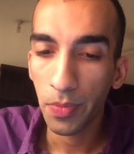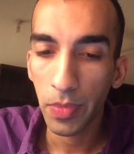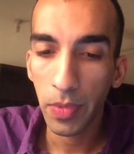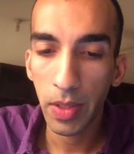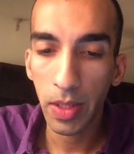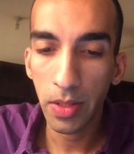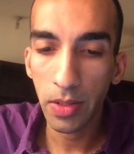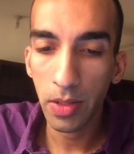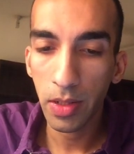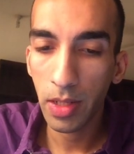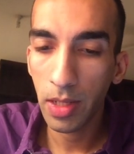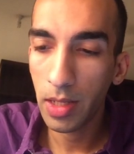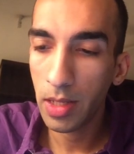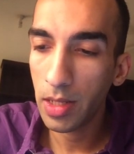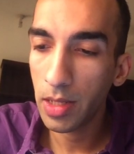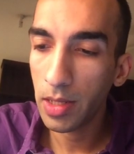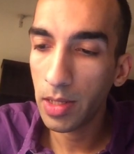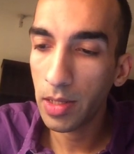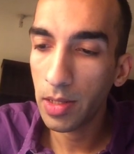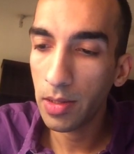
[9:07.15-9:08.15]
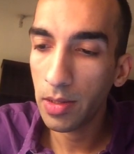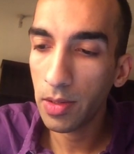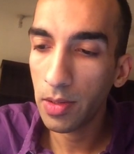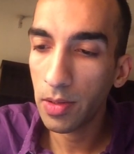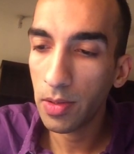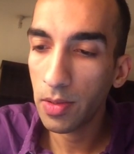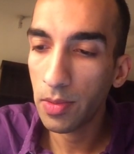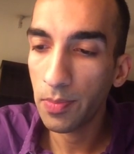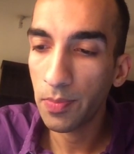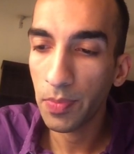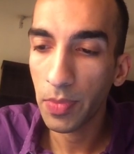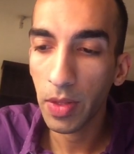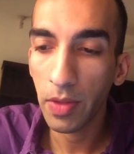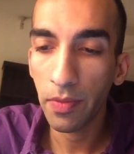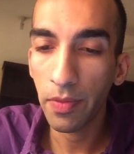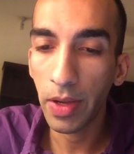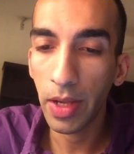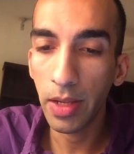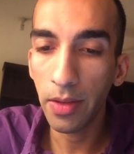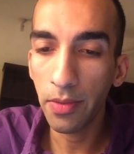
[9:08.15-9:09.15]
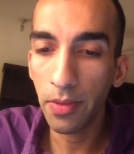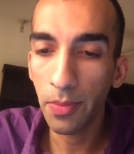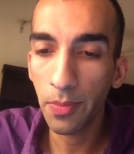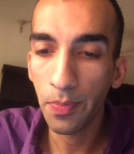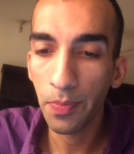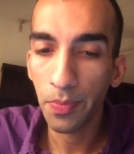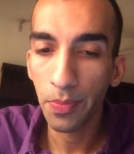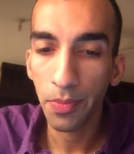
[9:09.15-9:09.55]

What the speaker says: This is 5.